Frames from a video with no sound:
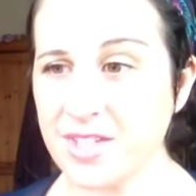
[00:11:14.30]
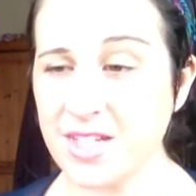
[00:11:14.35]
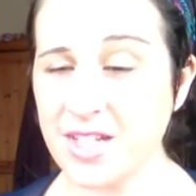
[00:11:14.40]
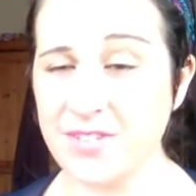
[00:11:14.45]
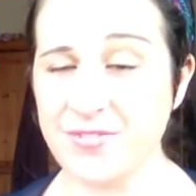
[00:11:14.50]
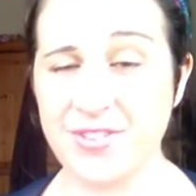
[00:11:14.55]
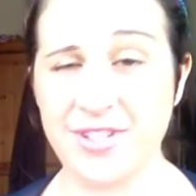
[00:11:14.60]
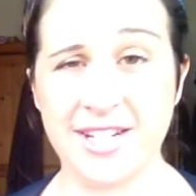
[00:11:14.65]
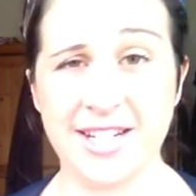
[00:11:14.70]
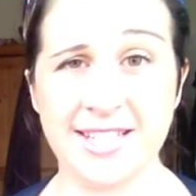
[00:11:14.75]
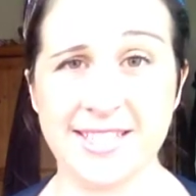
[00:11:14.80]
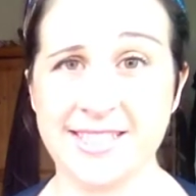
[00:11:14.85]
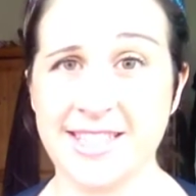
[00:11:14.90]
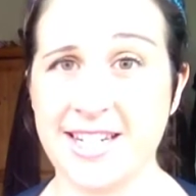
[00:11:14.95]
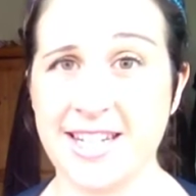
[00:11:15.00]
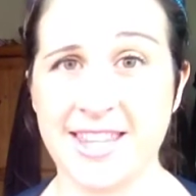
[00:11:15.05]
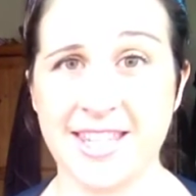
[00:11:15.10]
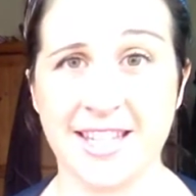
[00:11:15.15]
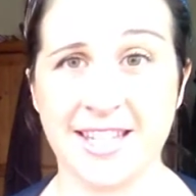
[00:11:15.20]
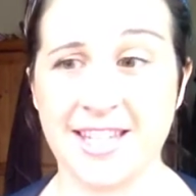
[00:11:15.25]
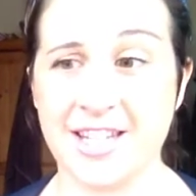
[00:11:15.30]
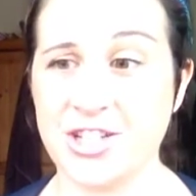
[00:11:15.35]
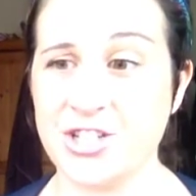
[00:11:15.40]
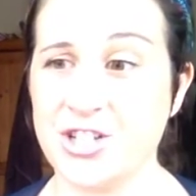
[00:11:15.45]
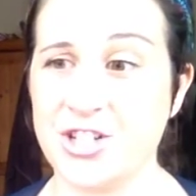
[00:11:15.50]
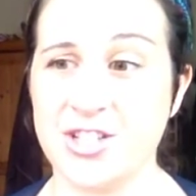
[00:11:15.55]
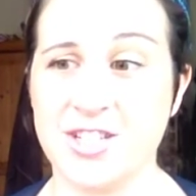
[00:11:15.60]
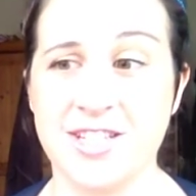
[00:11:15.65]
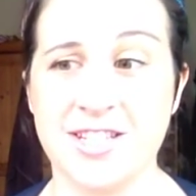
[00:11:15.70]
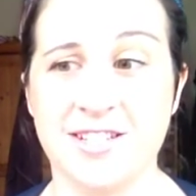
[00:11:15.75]
if you liked anything, they
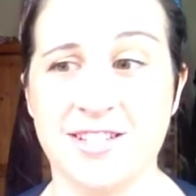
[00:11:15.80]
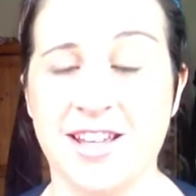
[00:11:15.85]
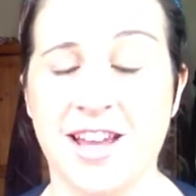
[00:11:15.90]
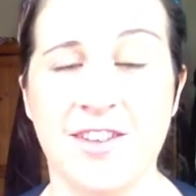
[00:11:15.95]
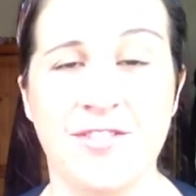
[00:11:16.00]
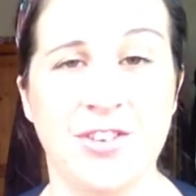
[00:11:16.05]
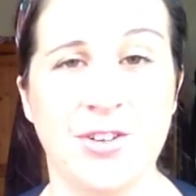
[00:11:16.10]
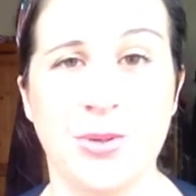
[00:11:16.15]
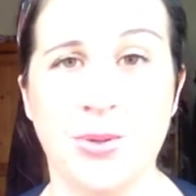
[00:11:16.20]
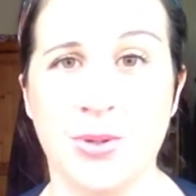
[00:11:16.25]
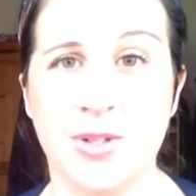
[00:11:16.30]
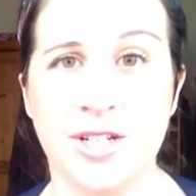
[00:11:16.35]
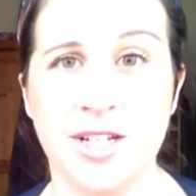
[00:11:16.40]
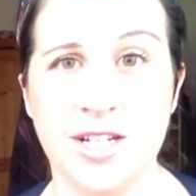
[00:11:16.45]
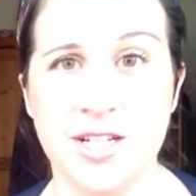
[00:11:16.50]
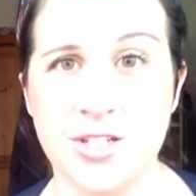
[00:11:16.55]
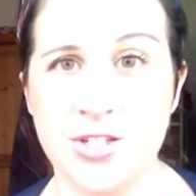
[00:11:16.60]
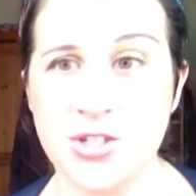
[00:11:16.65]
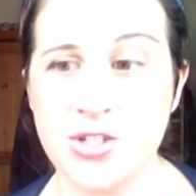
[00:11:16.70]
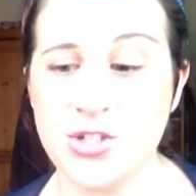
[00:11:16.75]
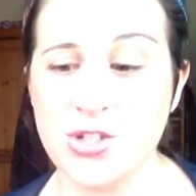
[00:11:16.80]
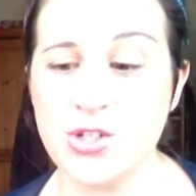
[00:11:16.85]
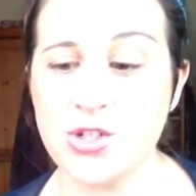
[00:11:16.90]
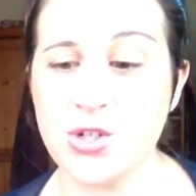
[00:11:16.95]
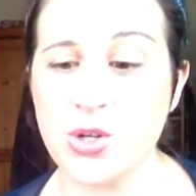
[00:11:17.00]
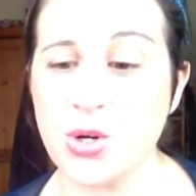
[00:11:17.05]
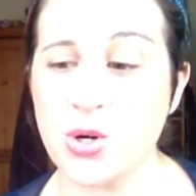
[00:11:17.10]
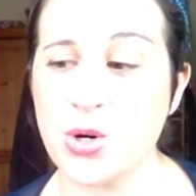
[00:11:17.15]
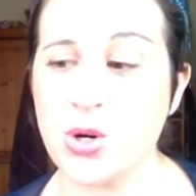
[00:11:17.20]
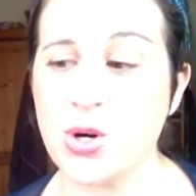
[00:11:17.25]
should still have it all in
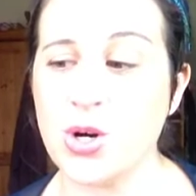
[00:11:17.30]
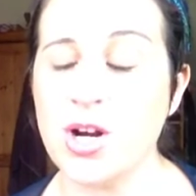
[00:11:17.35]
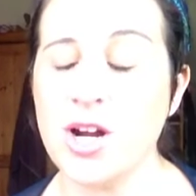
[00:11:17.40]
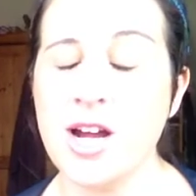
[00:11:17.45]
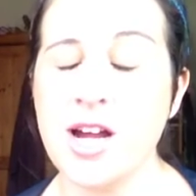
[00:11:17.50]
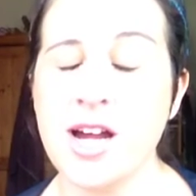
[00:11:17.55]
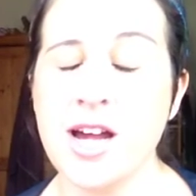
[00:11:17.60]
store.